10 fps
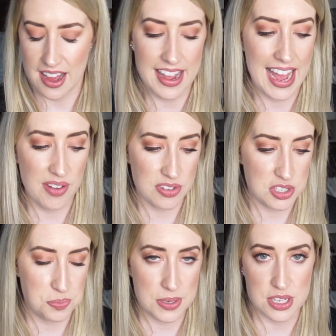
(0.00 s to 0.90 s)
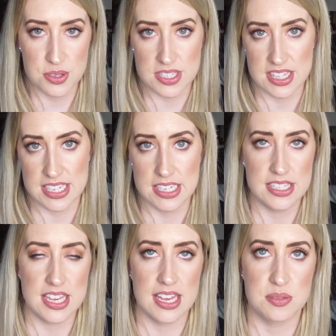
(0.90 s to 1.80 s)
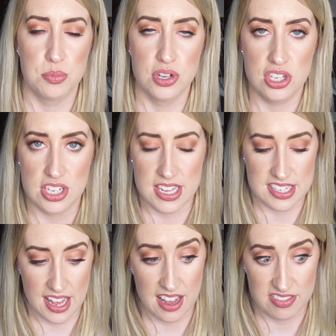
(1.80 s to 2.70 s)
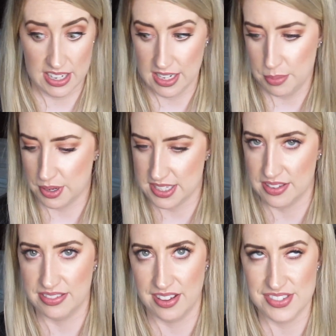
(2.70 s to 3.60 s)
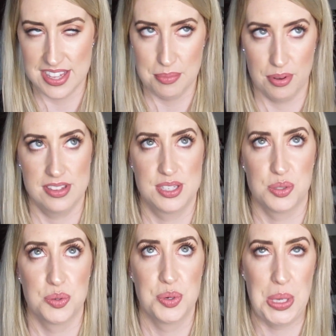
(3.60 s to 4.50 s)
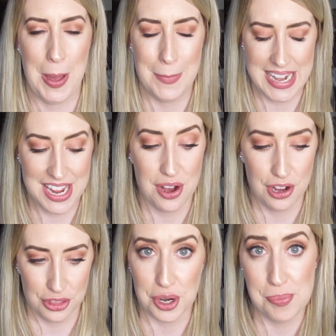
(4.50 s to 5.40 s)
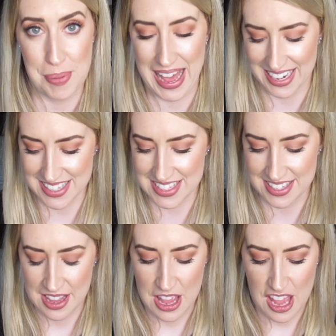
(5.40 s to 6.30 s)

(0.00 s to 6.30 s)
I haven't been using these as much as I have lately because I've obviously bought so many other palettes